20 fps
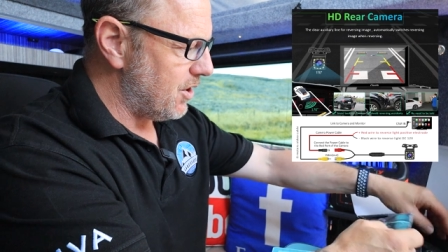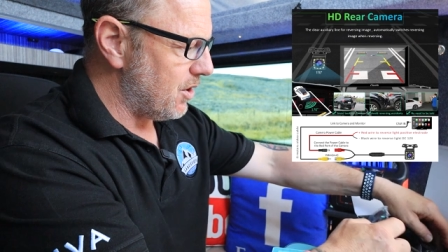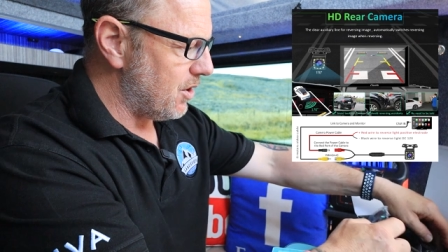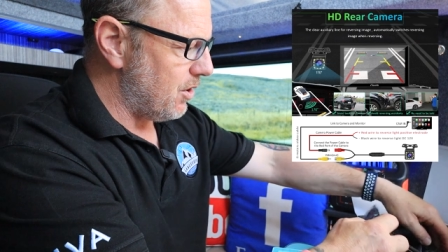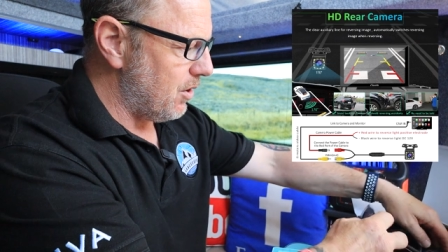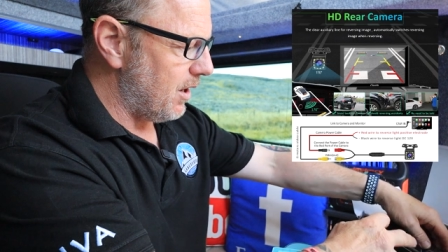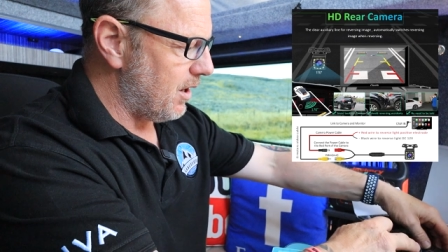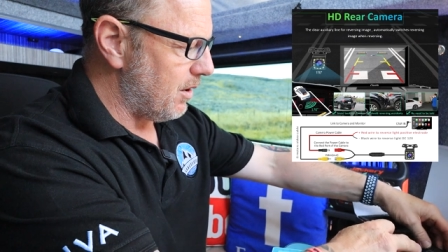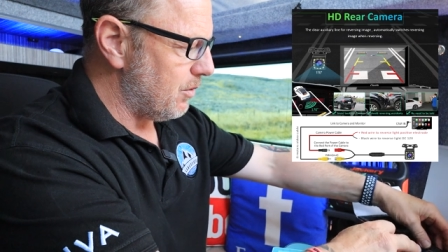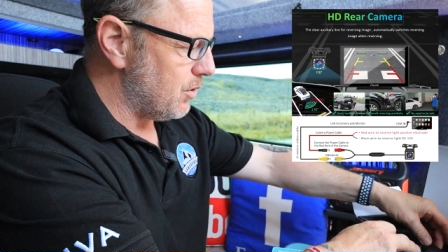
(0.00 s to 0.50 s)
show
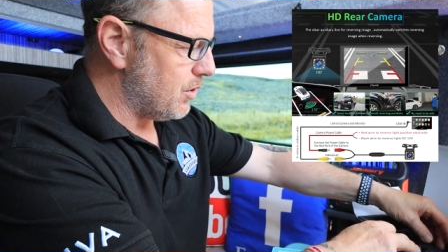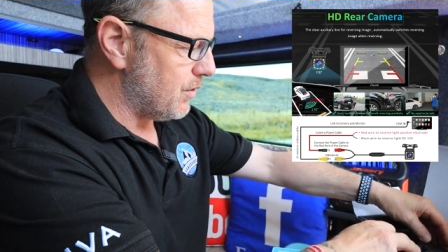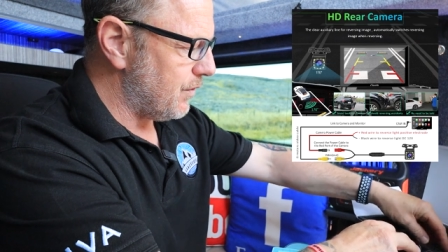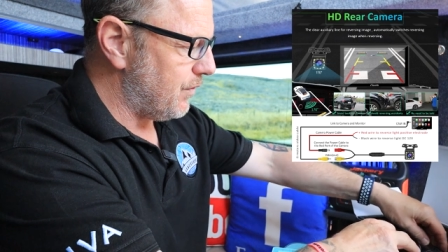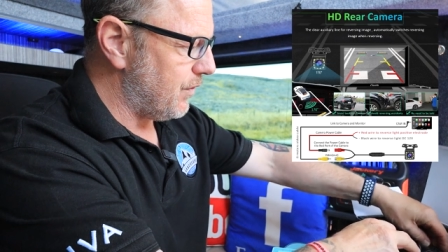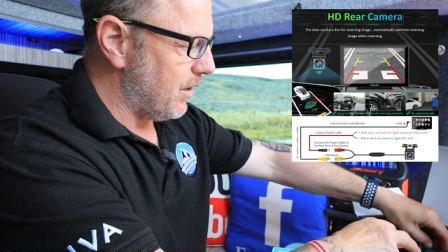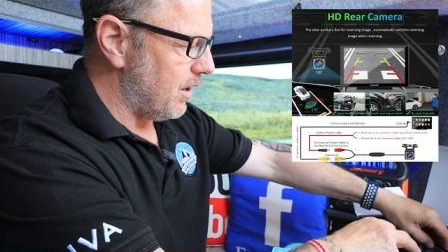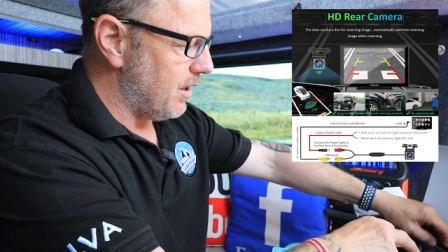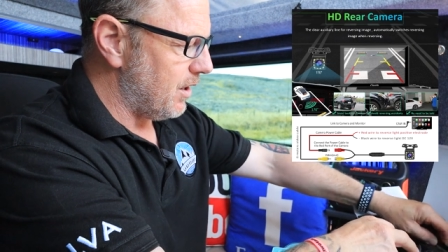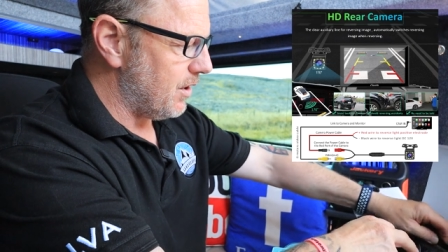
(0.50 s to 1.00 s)
you those
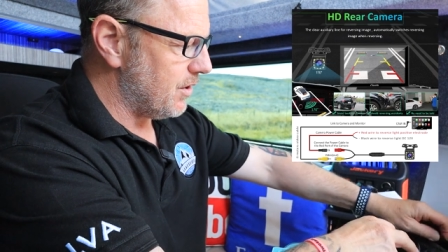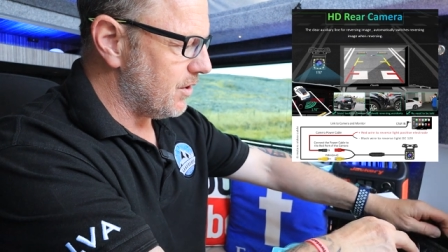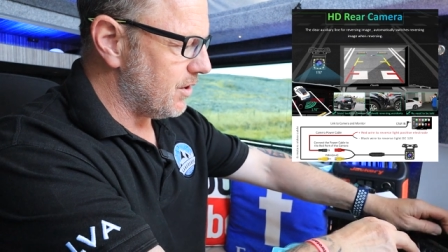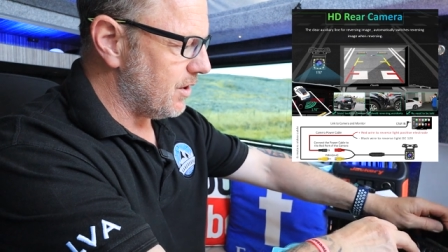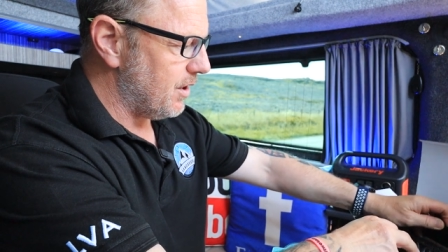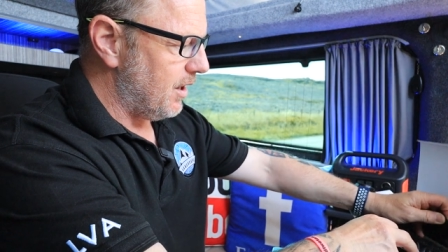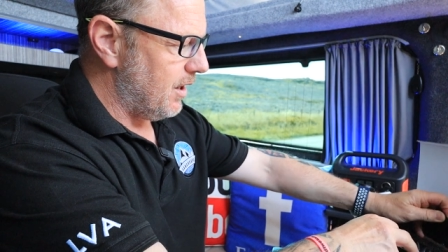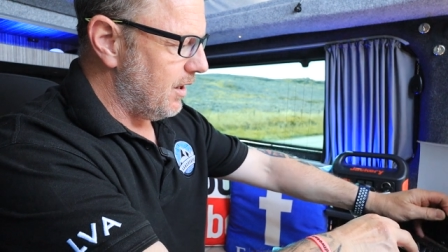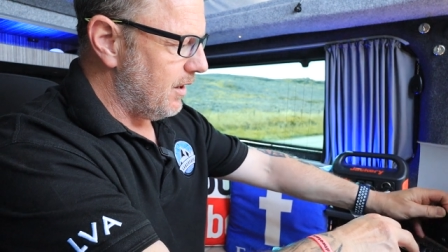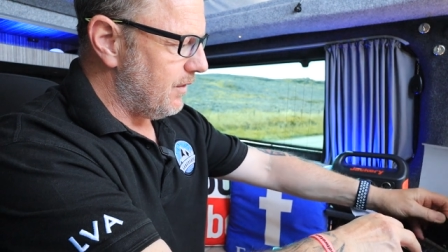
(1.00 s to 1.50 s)
first.
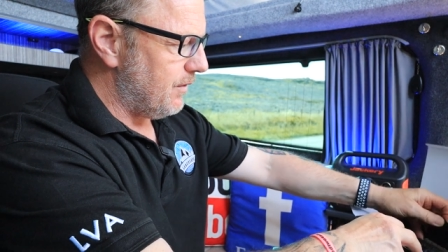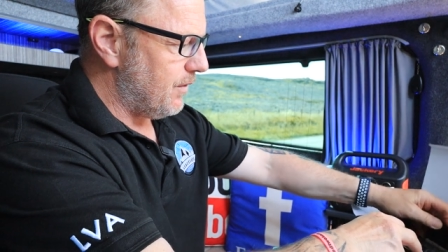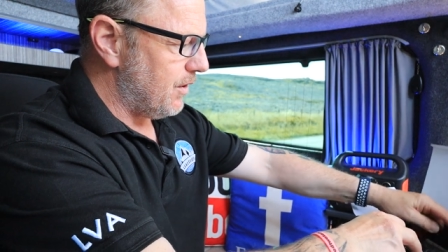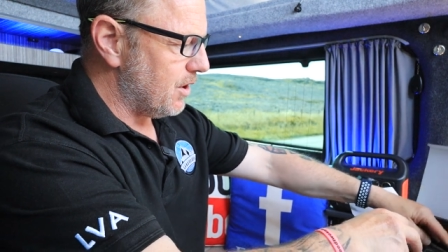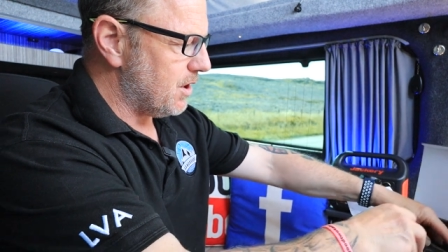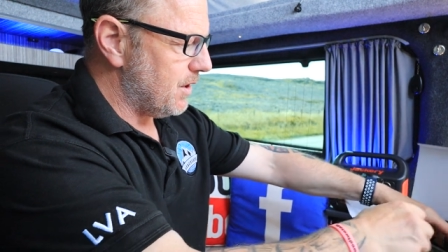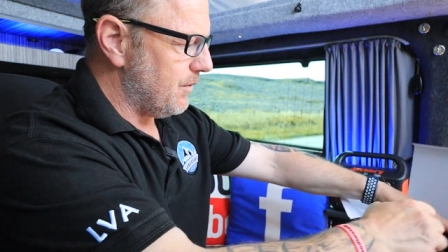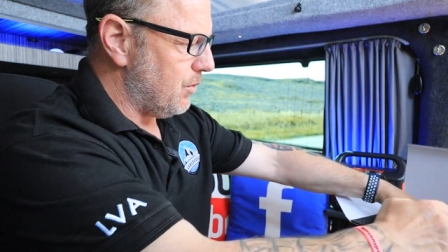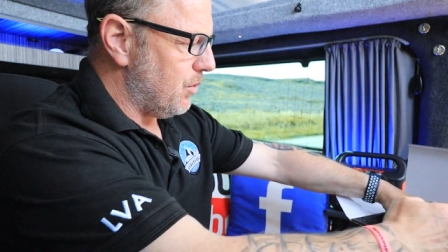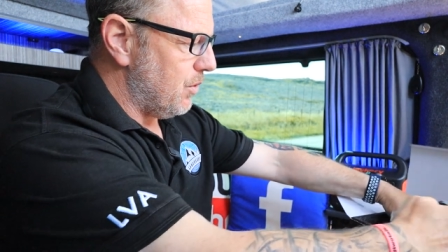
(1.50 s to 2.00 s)

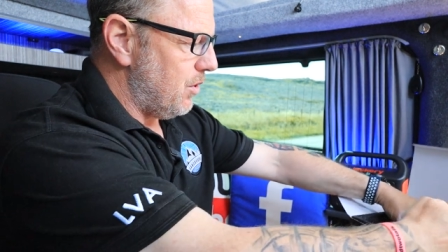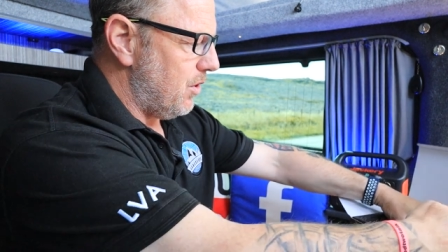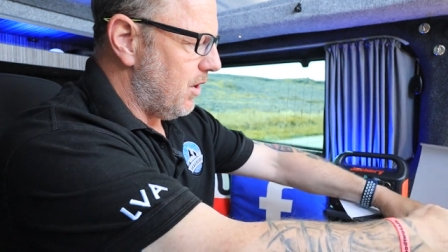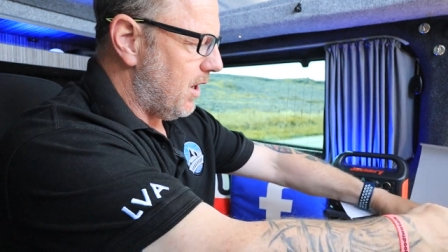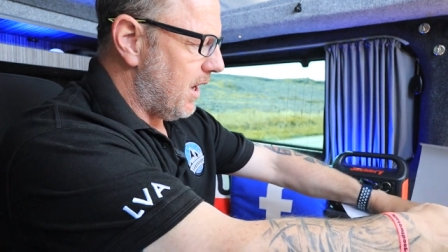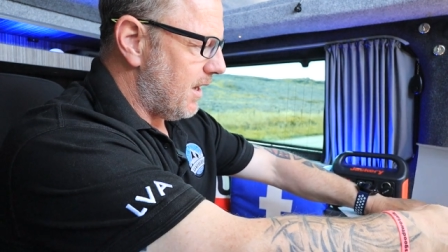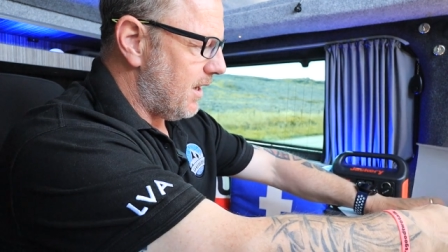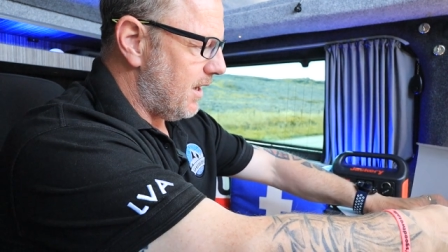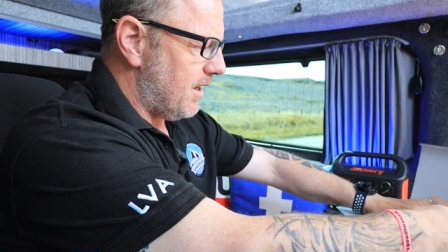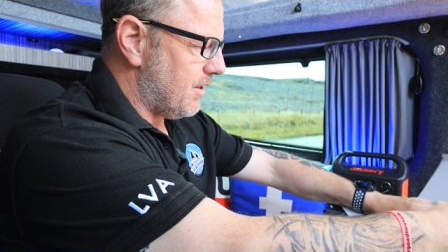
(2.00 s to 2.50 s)
First of all, you
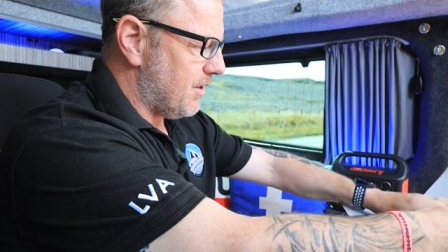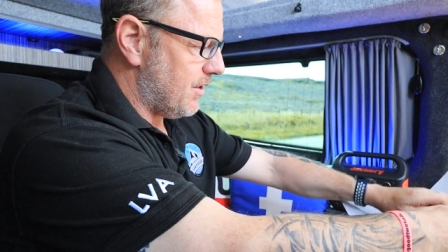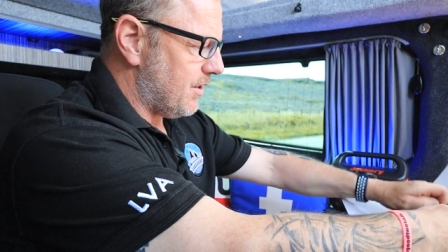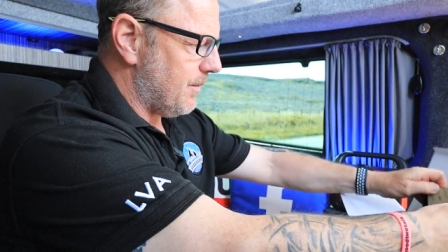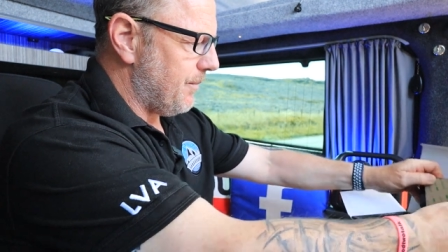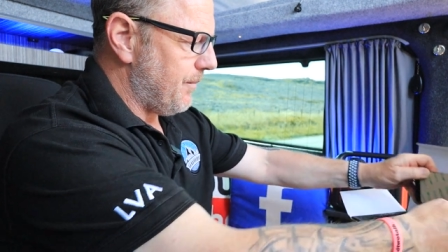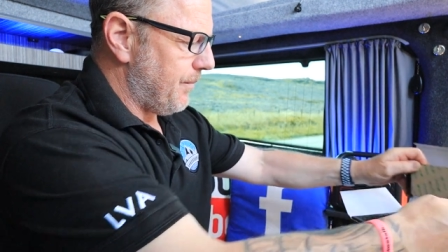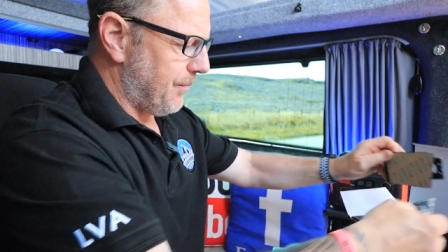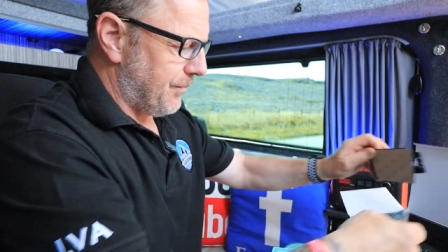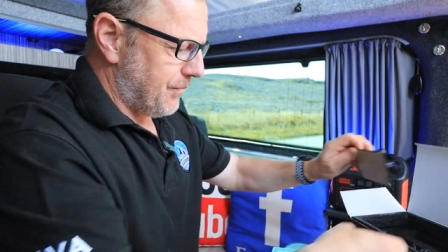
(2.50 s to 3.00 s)
get
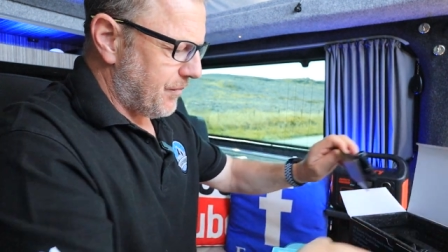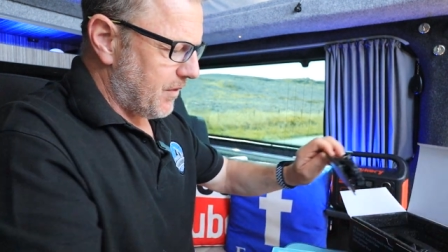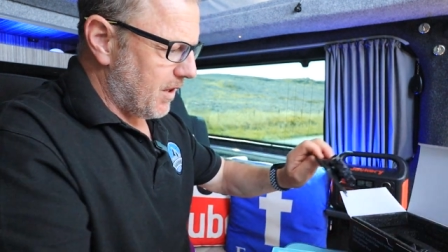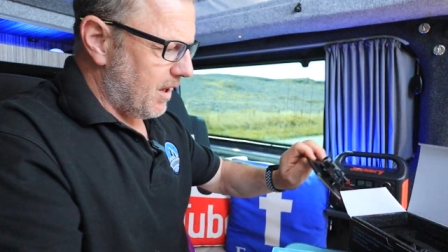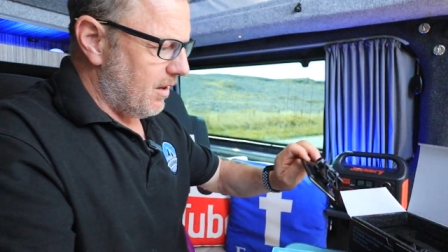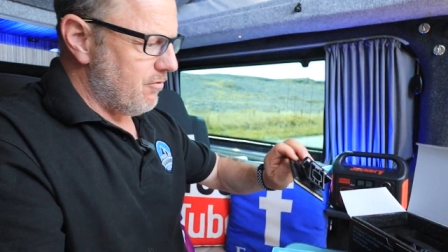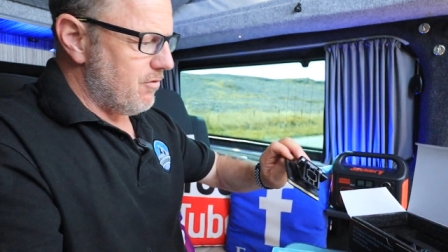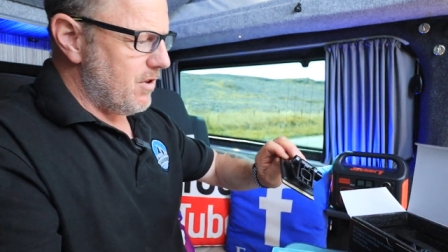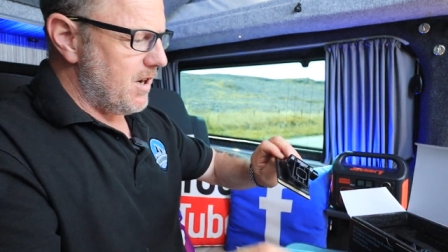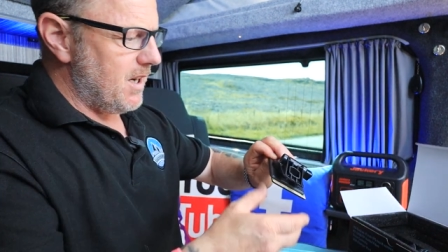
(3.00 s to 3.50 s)
this
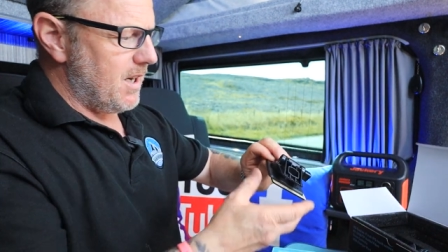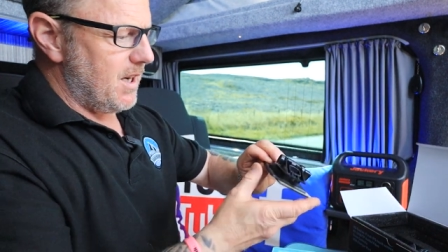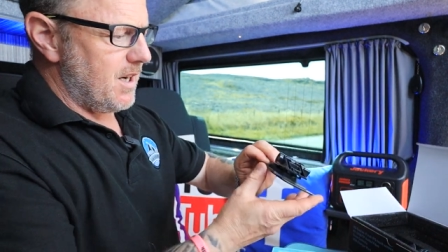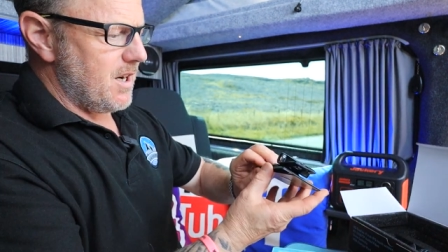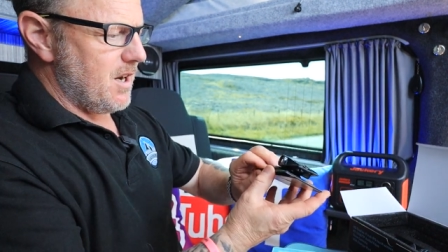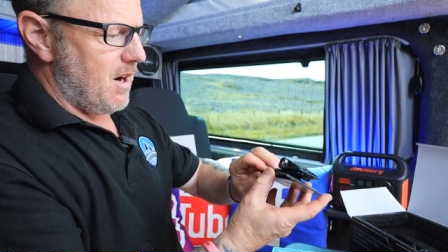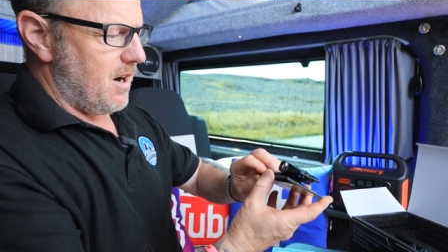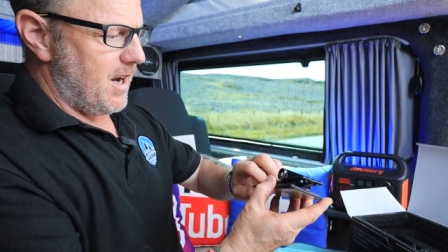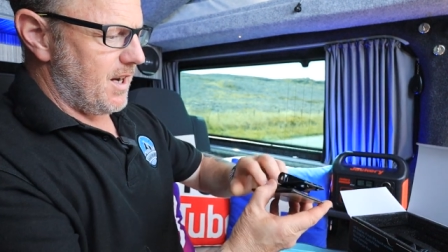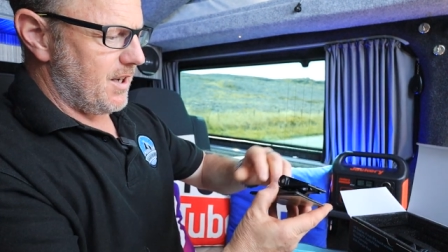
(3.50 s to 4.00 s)
really
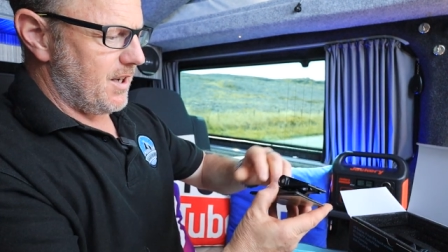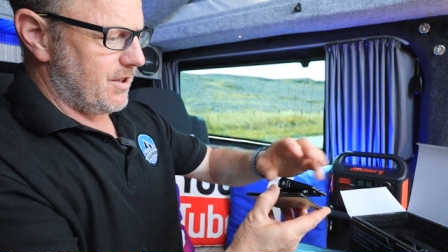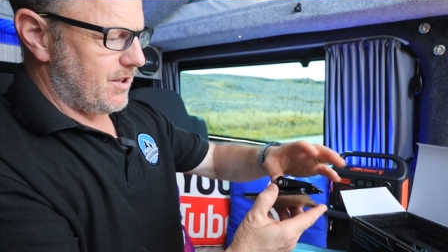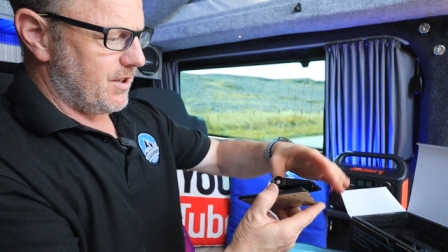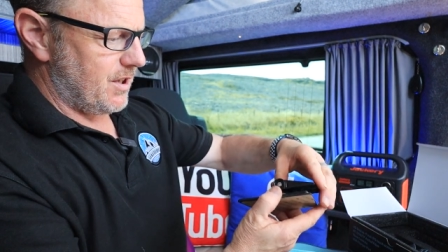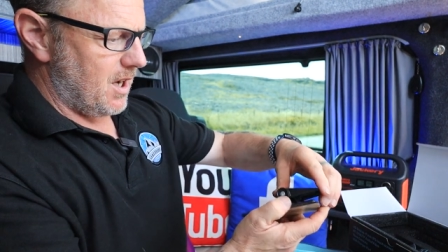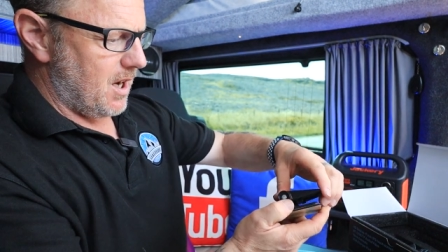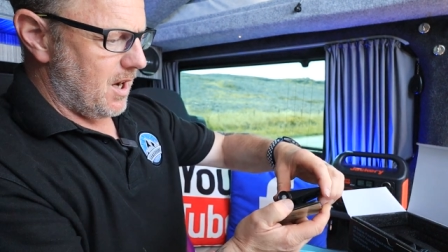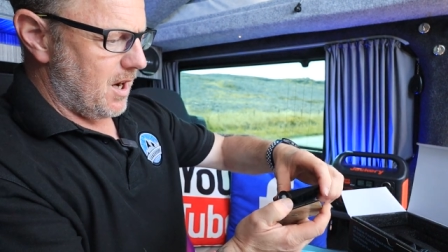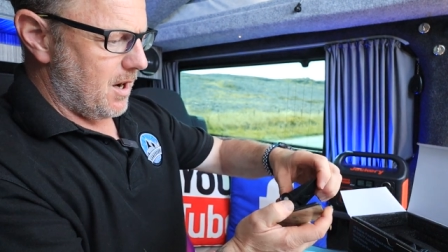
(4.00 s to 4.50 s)
nice